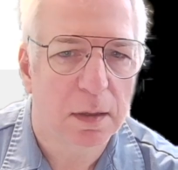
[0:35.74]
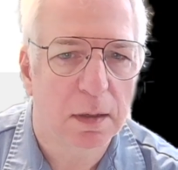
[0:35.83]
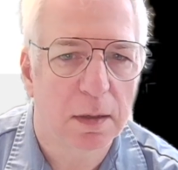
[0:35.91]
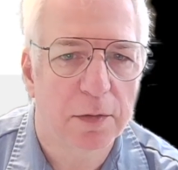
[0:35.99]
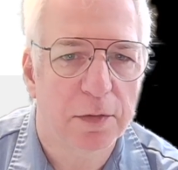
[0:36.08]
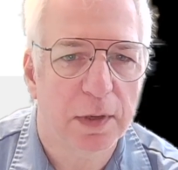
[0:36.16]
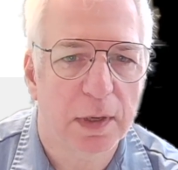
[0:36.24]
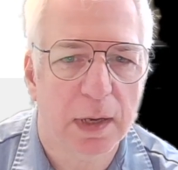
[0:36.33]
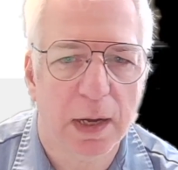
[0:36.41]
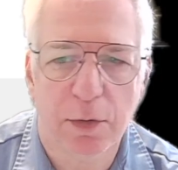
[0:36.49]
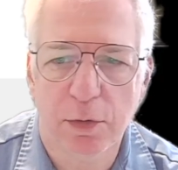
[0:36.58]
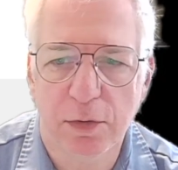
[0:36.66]
say
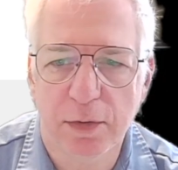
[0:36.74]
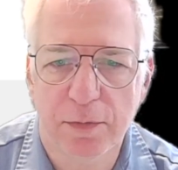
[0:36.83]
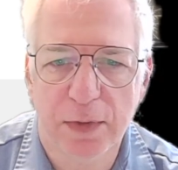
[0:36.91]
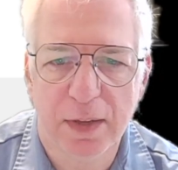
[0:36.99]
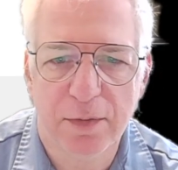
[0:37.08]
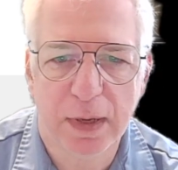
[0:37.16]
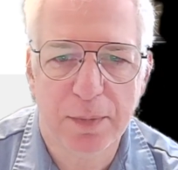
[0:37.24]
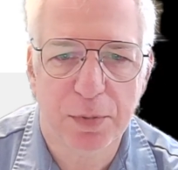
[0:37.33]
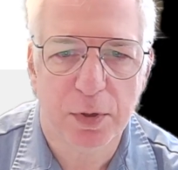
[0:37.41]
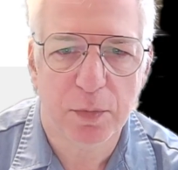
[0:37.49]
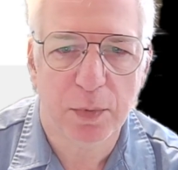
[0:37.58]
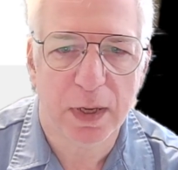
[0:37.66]
hours of TV per
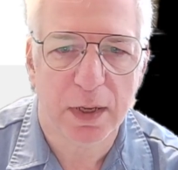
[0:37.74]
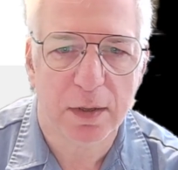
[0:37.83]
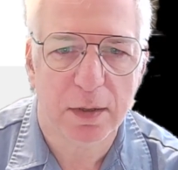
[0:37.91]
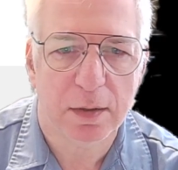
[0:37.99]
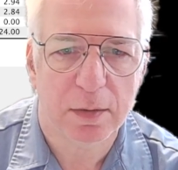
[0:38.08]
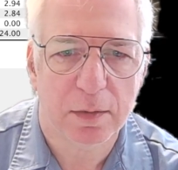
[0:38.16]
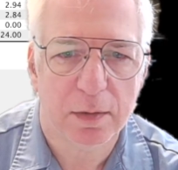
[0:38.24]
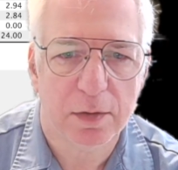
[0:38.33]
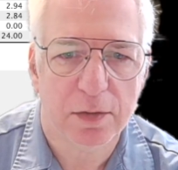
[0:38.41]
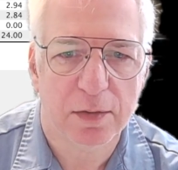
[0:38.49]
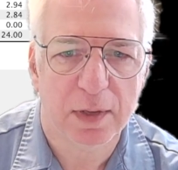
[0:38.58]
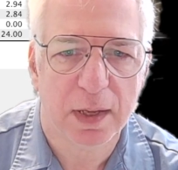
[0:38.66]
week. Let's
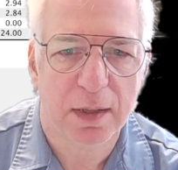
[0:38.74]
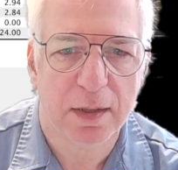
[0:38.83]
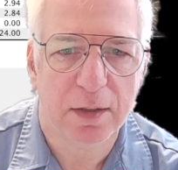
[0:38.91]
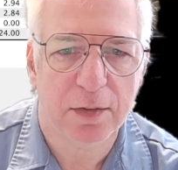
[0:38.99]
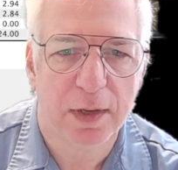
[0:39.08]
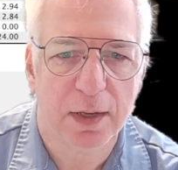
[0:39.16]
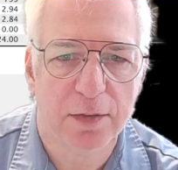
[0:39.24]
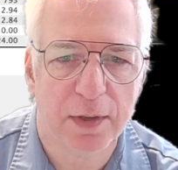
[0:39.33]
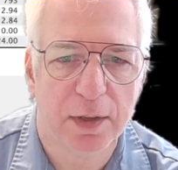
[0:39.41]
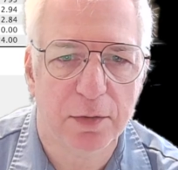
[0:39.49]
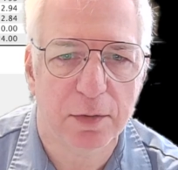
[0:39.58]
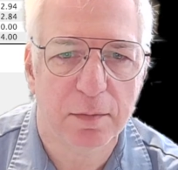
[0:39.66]
take these guys
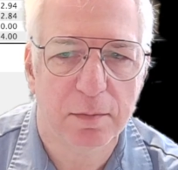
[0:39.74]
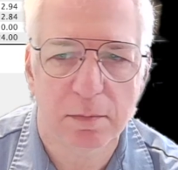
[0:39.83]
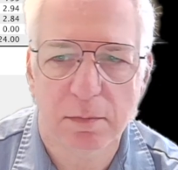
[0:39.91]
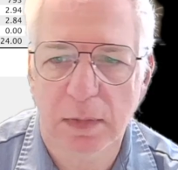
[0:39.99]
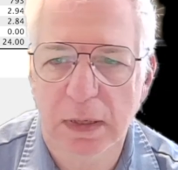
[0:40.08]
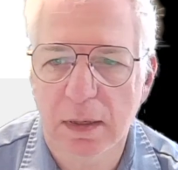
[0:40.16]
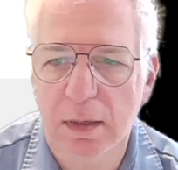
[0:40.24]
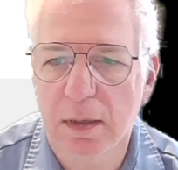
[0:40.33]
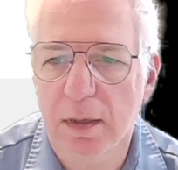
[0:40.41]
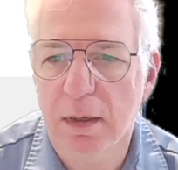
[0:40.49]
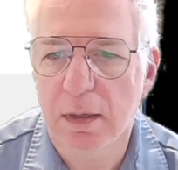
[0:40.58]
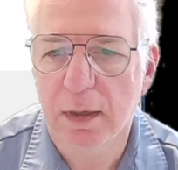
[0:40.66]
out.
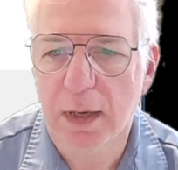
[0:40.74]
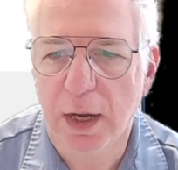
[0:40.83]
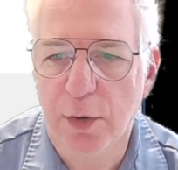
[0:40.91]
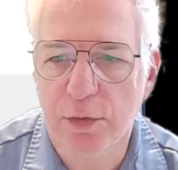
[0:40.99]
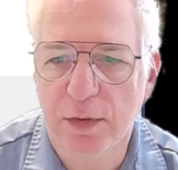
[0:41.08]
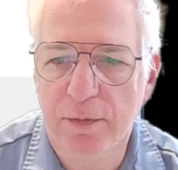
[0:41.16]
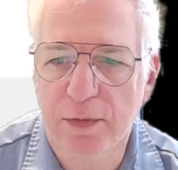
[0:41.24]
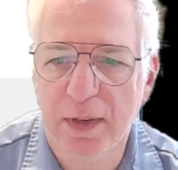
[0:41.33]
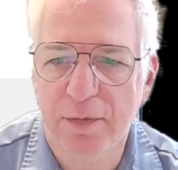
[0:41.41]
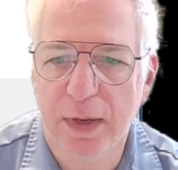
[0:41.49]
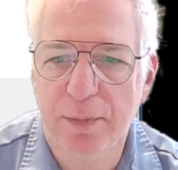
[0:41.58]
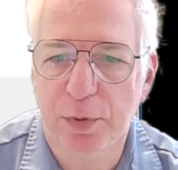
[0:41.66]
Hours of
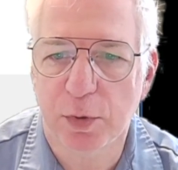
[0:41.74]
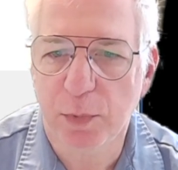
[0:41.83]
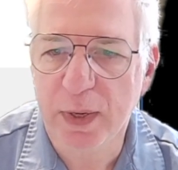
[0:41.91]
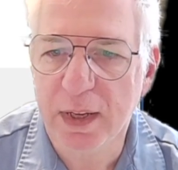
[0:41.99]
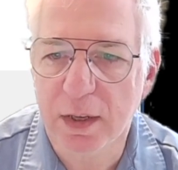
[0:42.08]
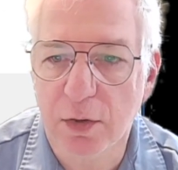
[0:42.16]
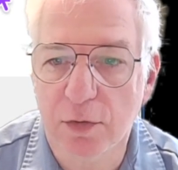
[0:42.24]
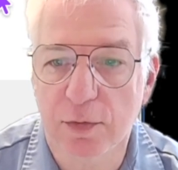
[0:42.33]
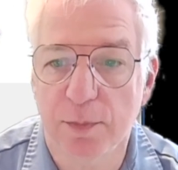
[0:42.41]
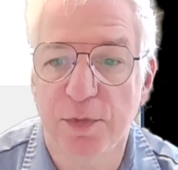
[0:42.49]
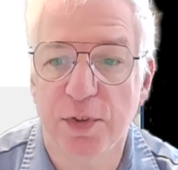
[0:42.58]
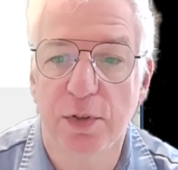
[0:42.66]
TV per week goes from
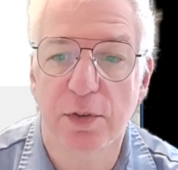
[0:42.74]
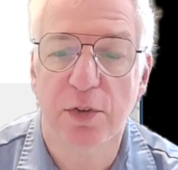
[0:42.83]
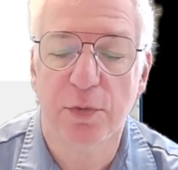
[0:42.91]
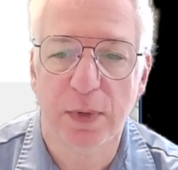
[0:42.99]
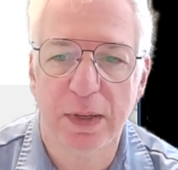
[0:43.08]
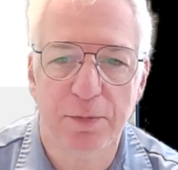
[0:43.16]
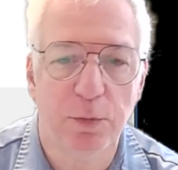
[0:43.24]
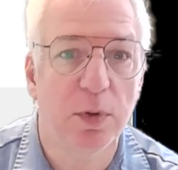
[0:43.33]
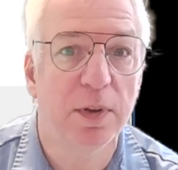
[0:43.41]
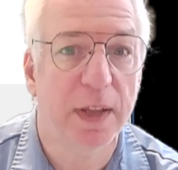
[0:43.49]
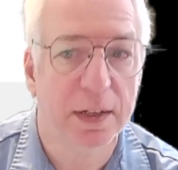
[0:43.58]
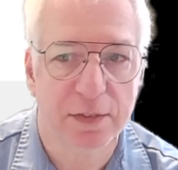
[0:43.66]
0 to 24.
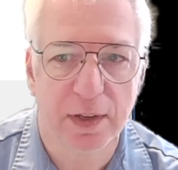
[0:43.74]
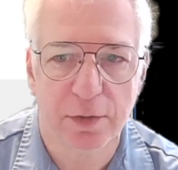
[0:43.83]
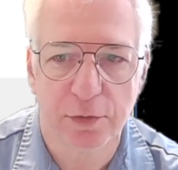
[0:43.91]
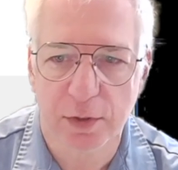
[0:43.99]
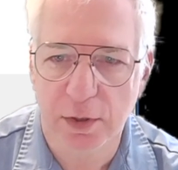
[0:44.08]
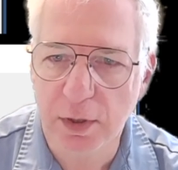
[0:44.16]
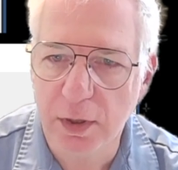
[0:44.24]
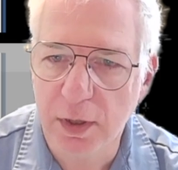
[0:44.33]
That sounds good.